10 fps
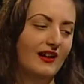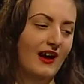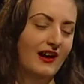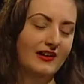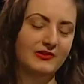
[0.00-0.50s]

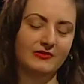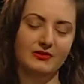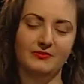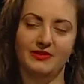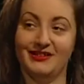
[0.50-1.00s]
I grew
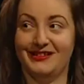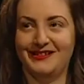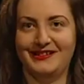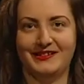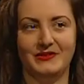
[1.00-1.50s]
up
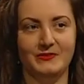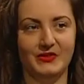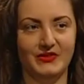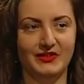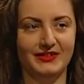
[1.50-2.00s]
listening to his
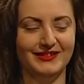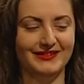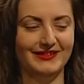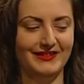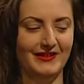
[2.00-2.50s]
music
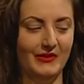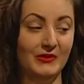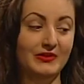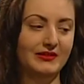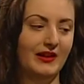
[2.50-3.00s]

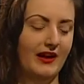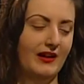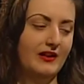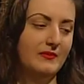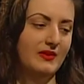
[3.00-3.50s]
all the
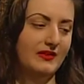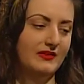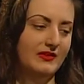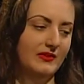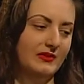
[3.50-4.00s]
time,
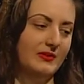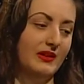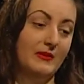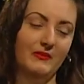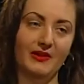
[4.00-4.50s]
and so it
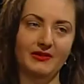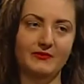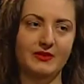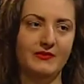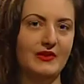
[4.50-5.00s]
became part
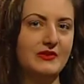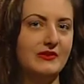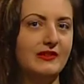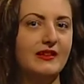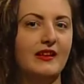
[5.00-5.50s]
of me
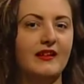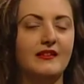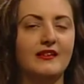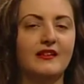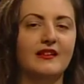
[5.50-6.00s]
eventually.
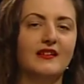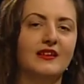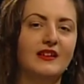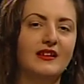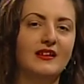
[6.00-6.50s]
And uh,
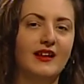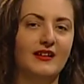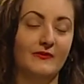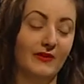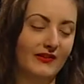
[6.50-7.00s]

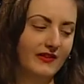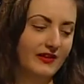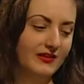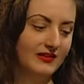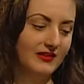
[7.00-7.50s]
one
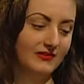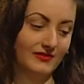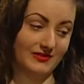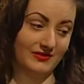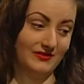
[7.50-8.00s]
day he
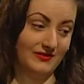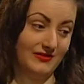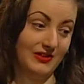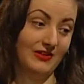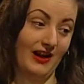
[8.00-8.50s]
was
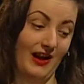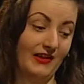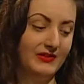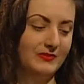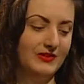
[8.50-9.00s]
he
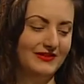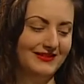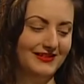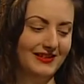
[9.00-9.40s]
asked me,